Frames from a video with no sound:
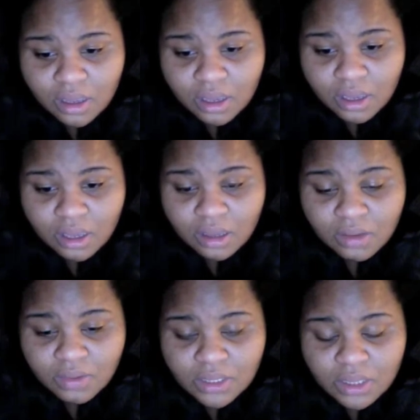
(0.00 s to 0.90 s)
he
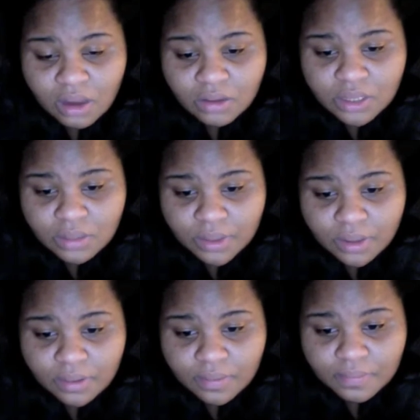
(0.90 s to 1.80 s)
would talk to
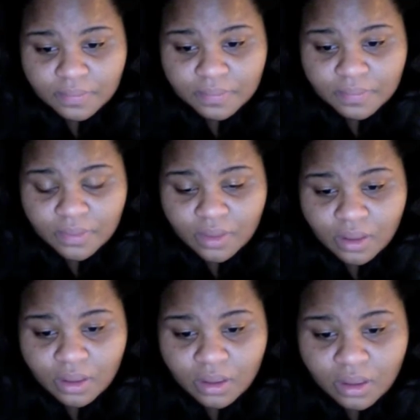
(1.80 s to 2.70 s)
me.
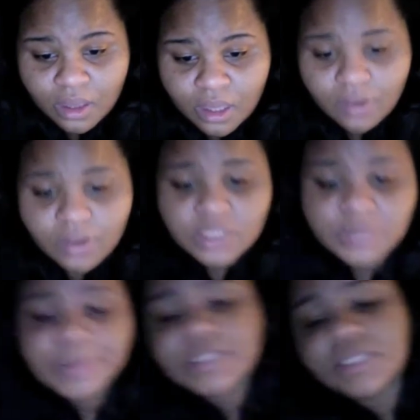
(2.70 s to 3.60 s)
He would
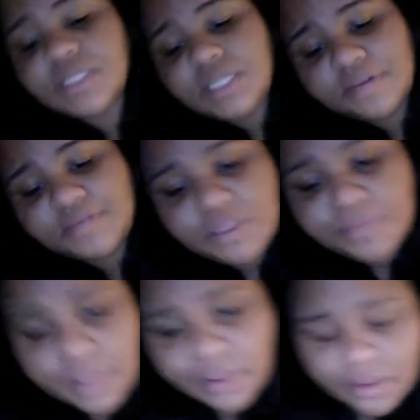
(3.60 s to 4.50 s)
express himself to
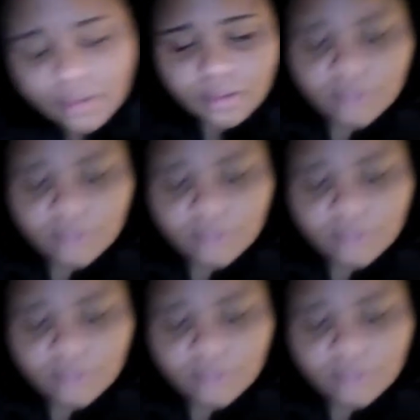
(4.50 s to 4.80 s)
me.